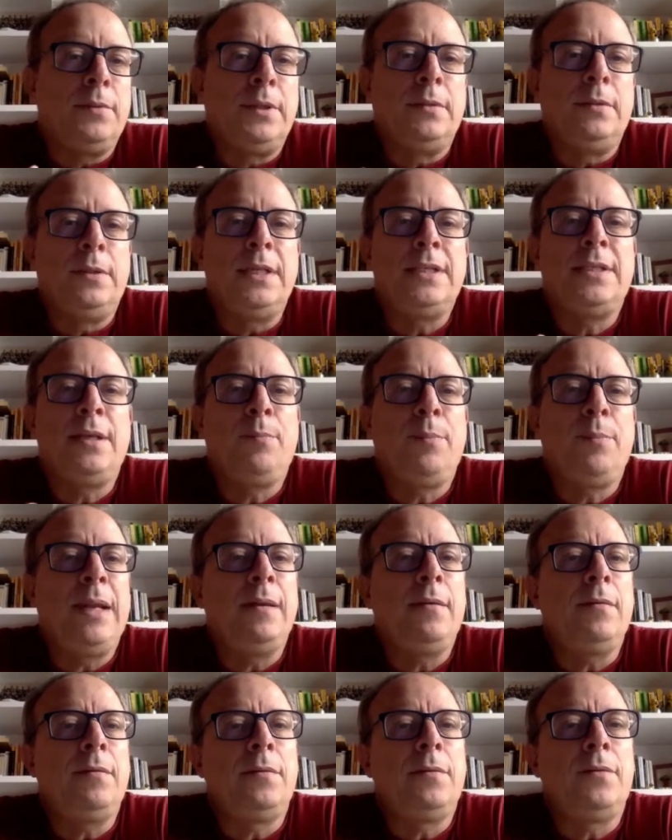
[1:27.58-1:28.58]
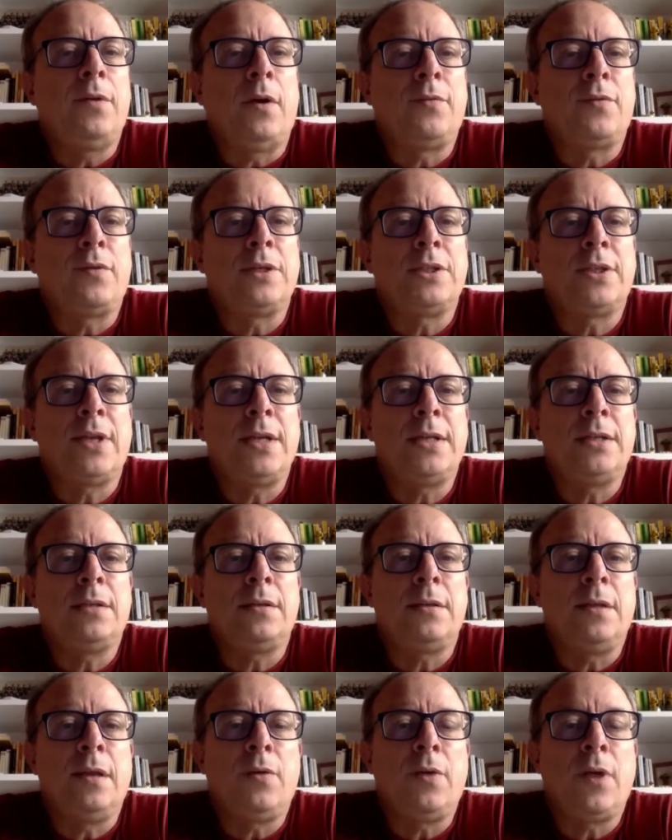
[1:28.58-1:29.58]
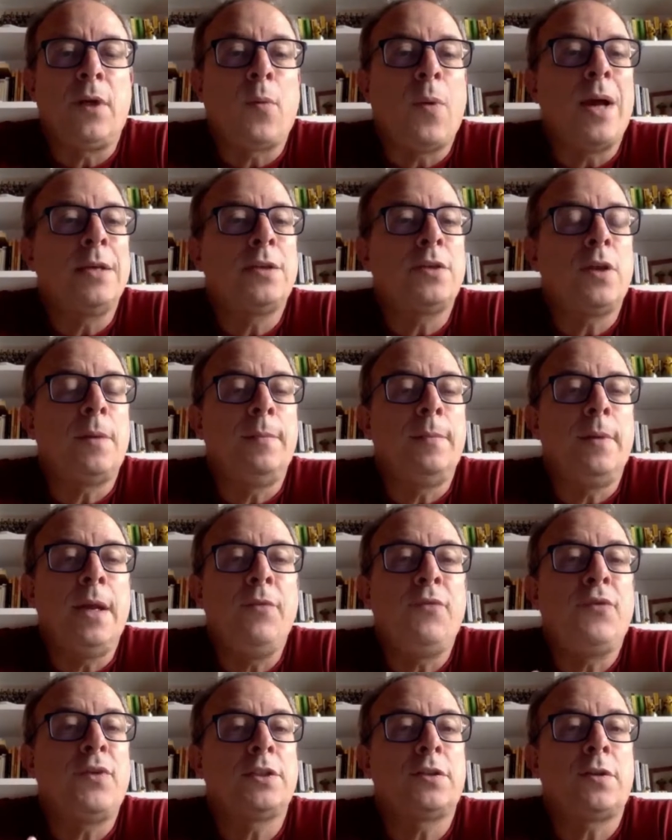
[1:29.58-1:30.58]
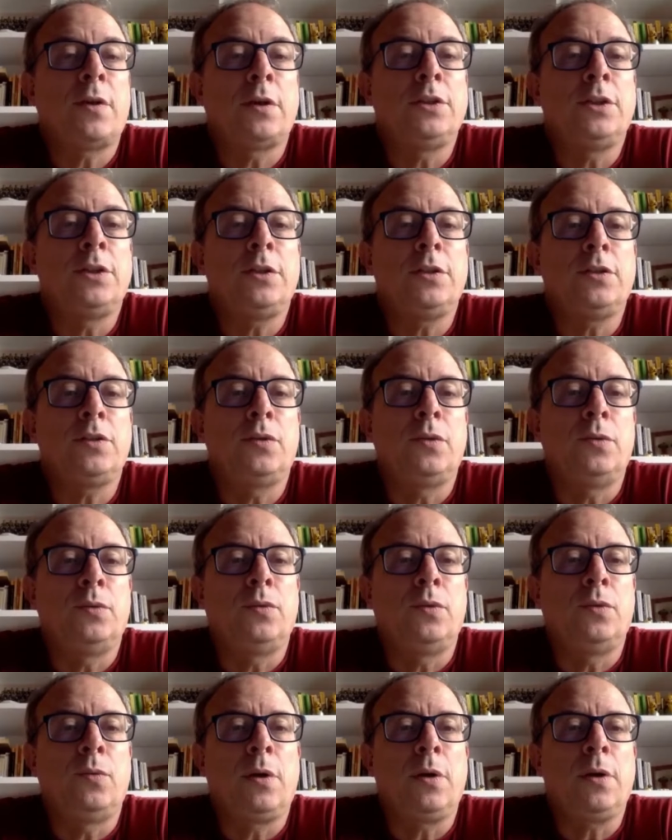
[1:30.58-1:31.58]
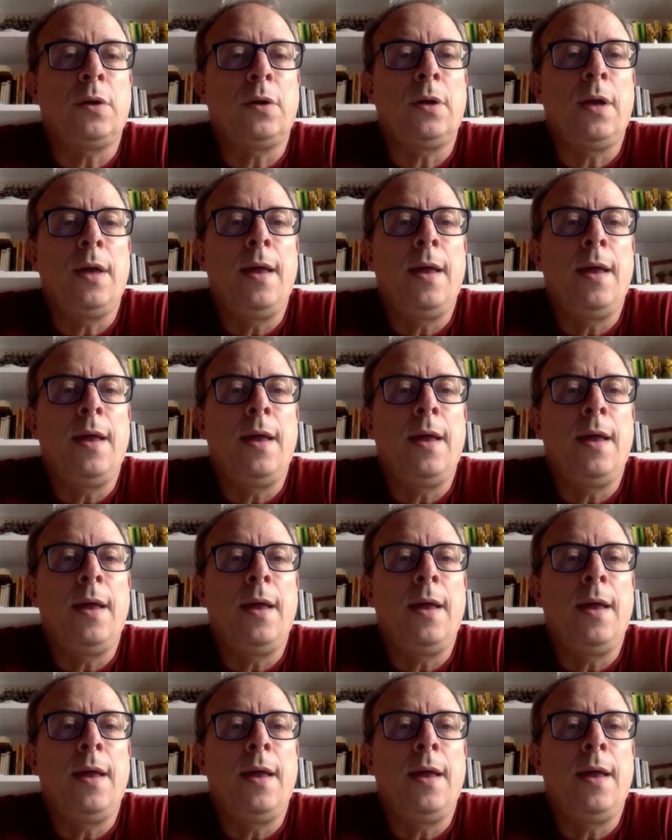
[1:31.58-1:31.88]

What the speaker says: discipline of research requires some infrastructures to work,